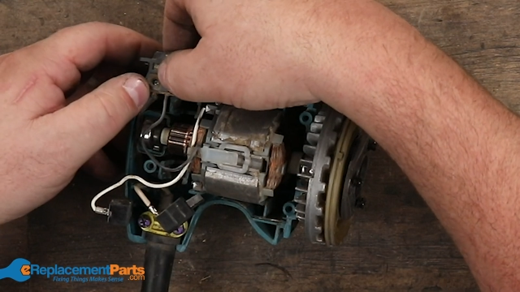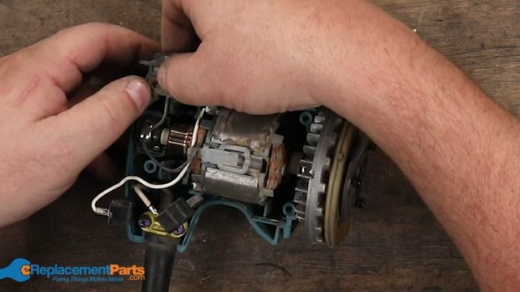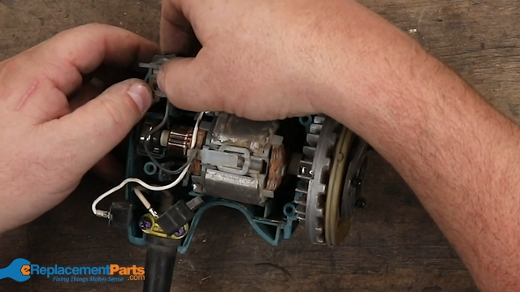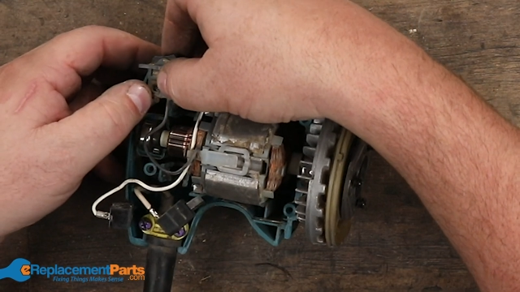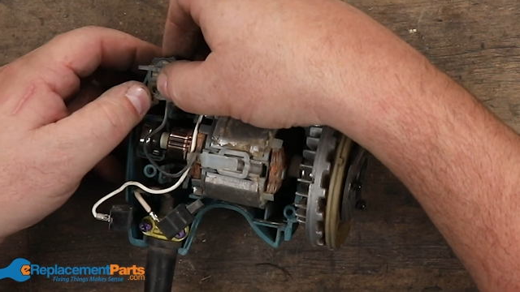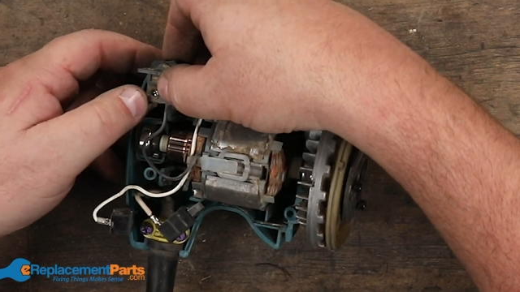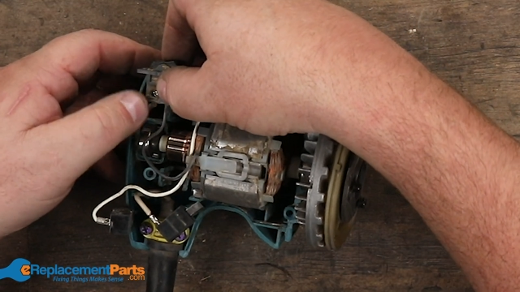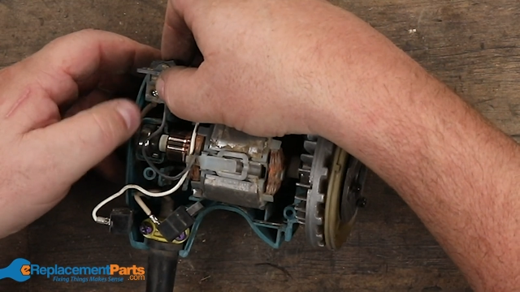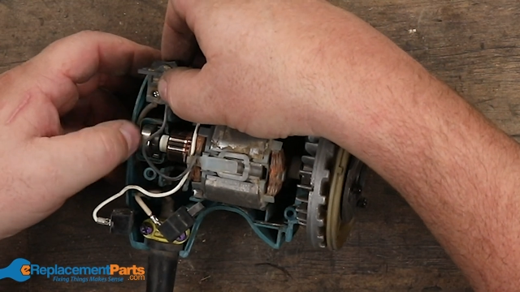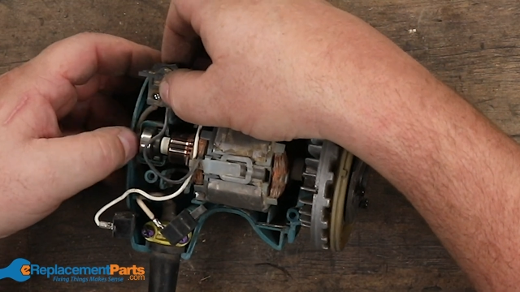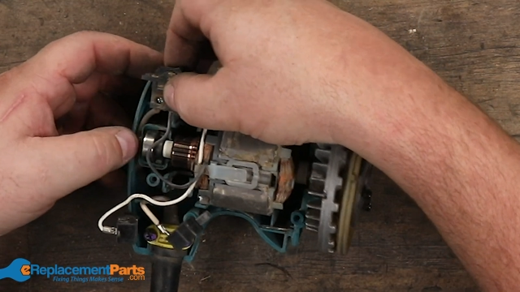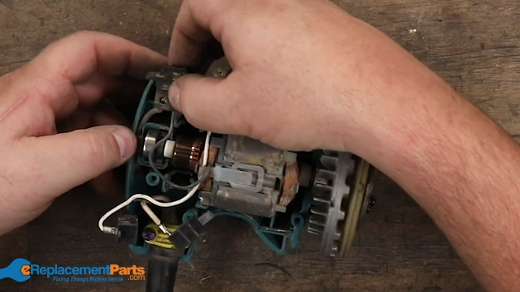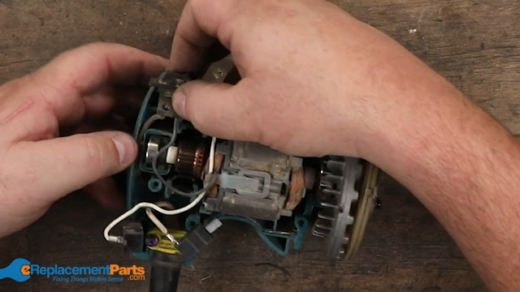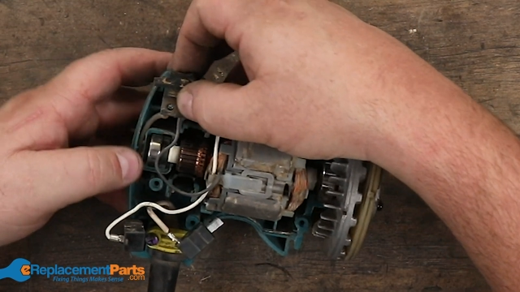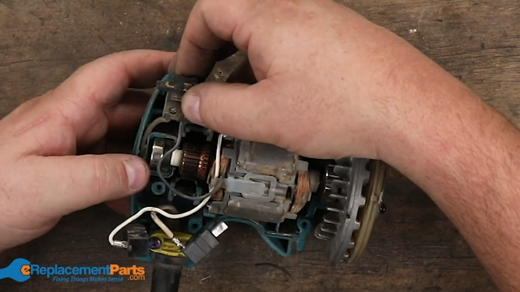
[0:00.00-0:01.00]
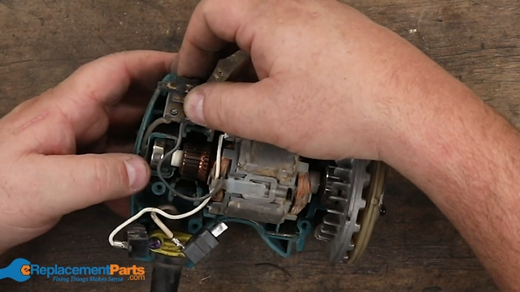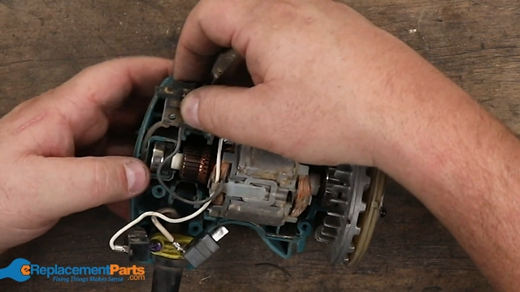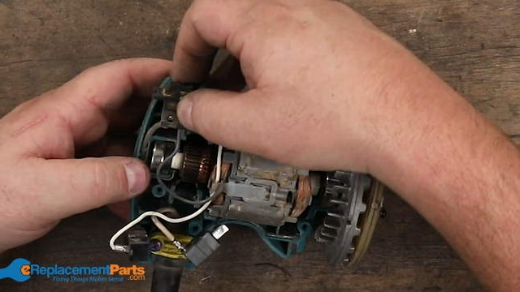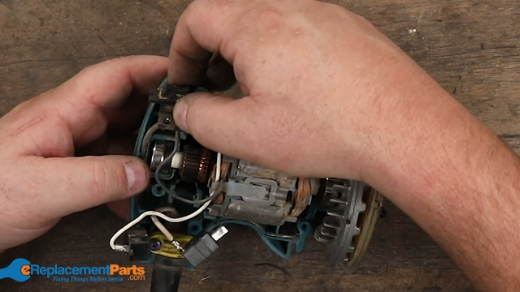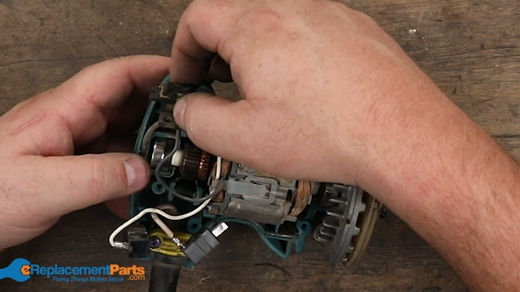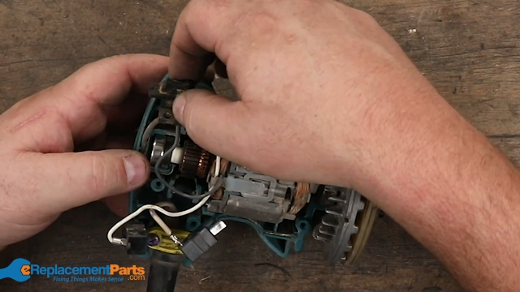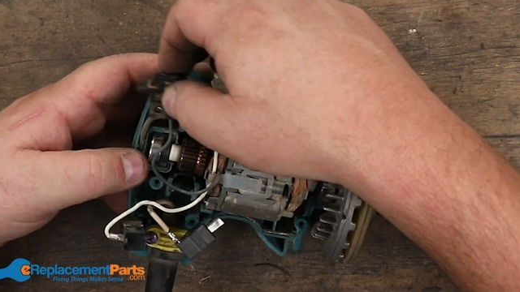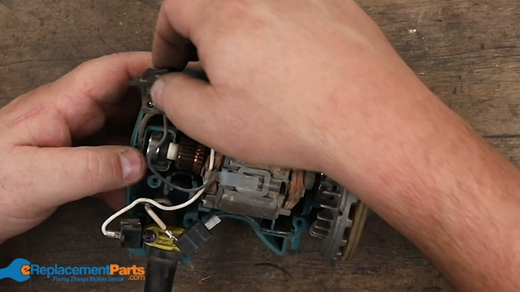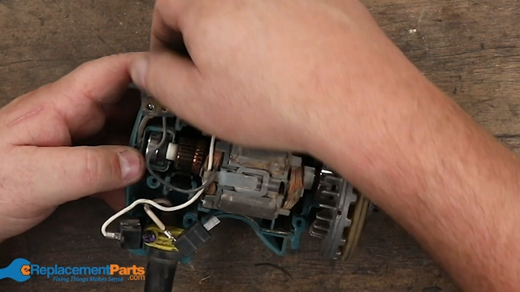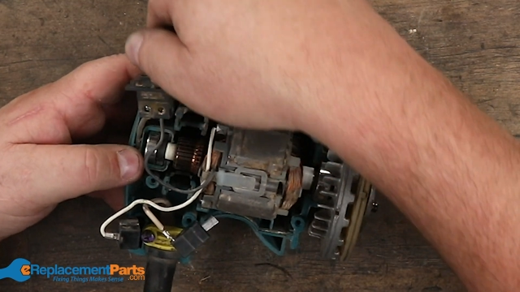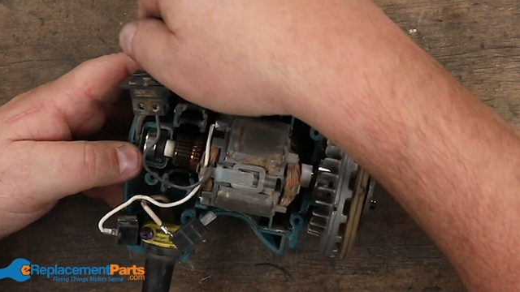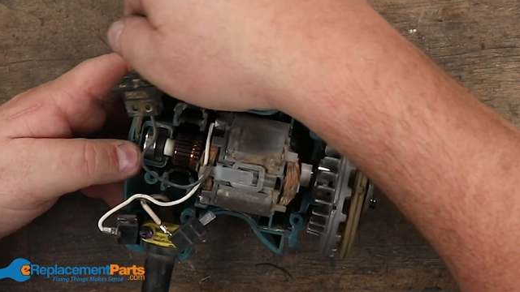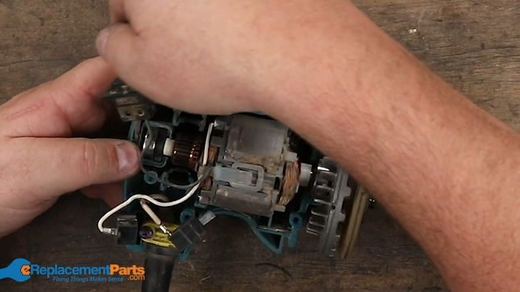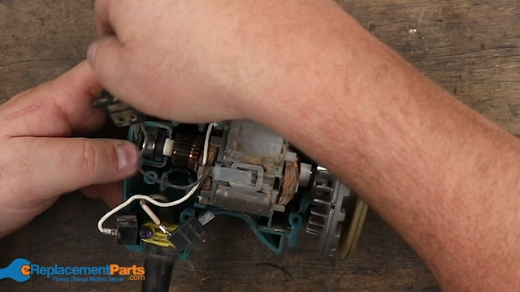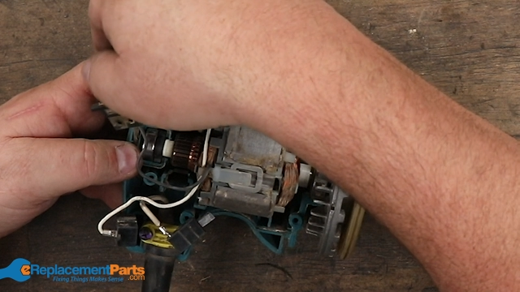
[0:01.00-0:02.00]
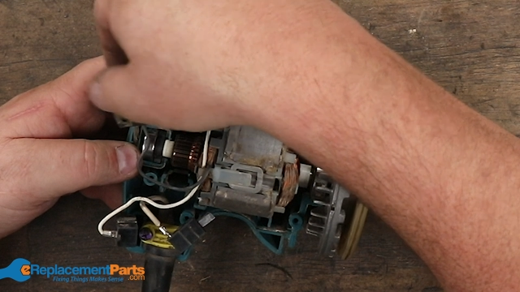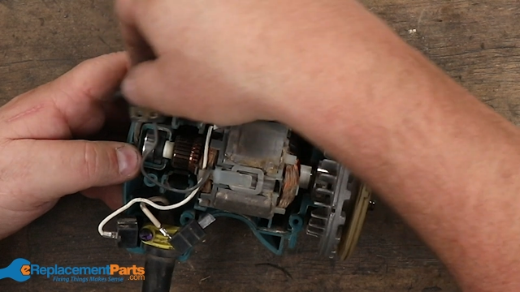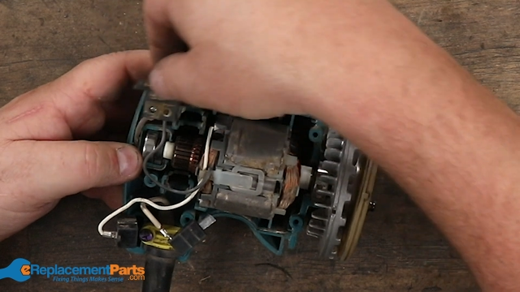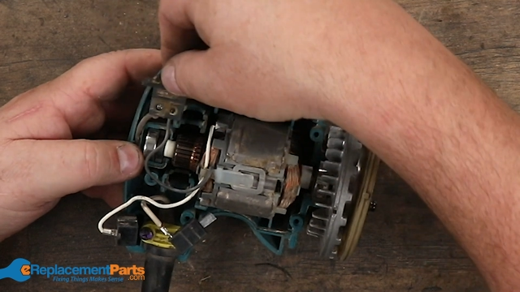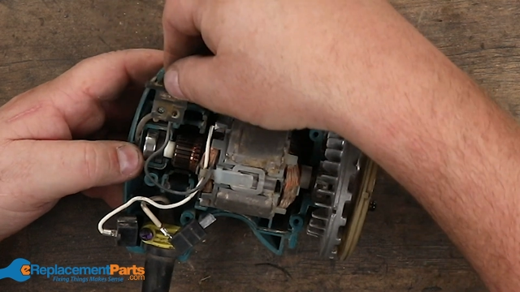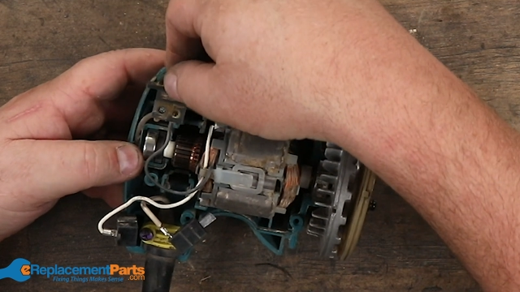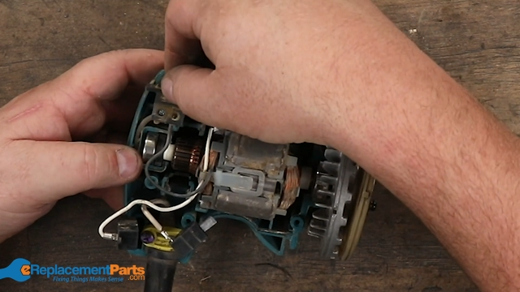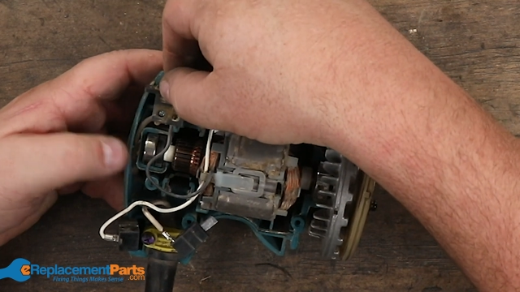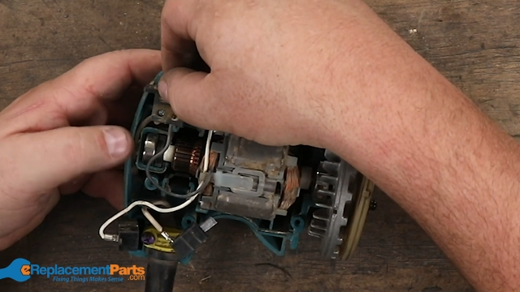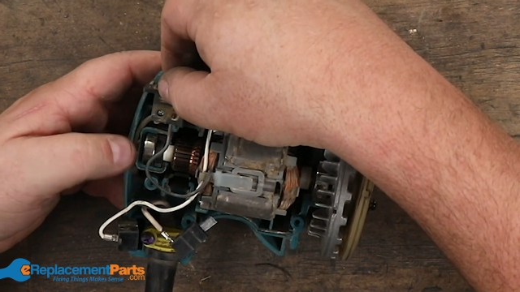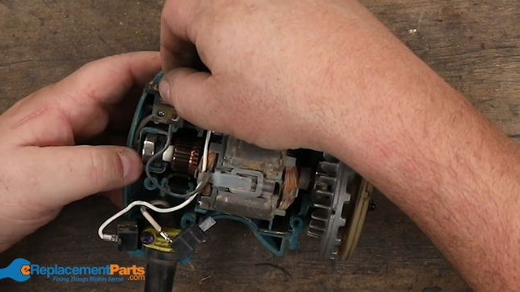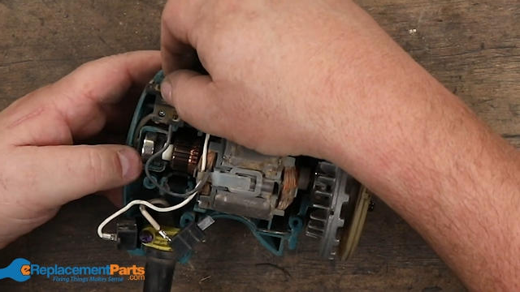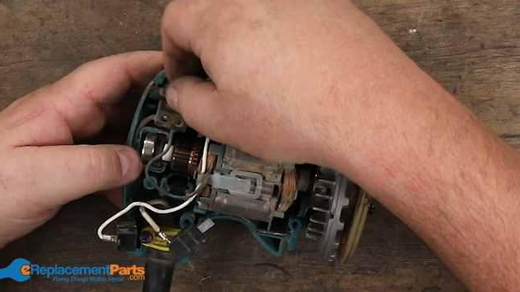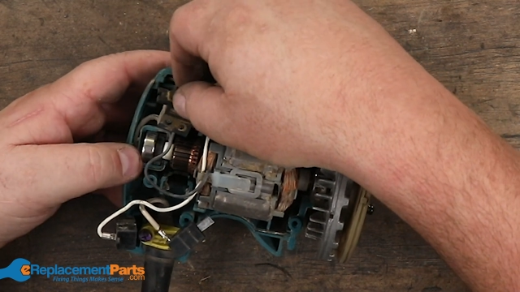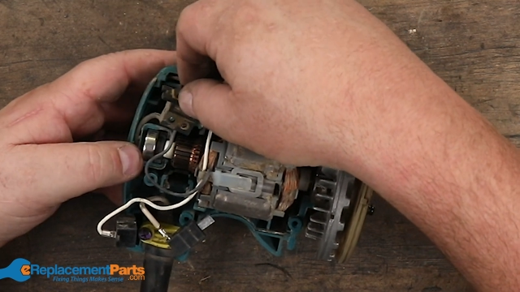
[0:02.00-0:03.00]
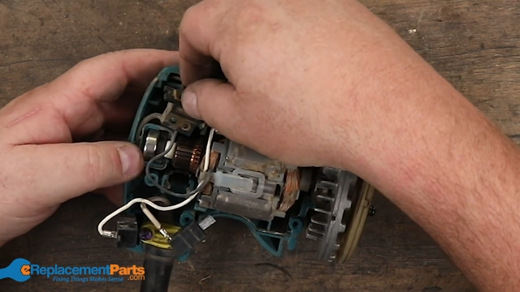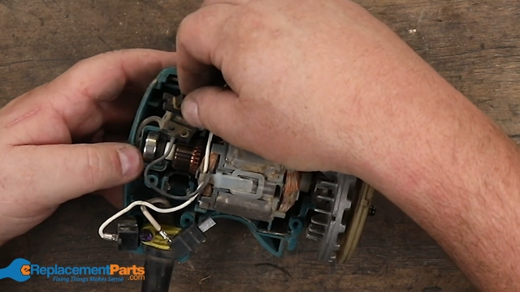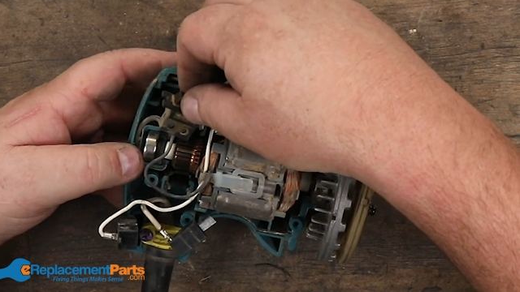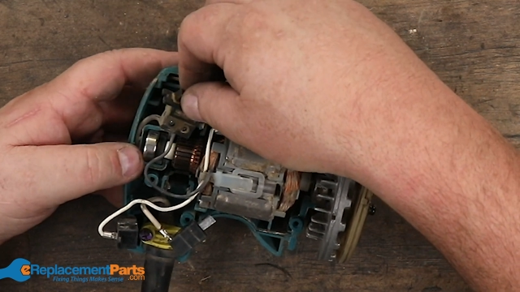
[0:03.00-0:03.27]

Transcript: Nobody's mouth can be seen.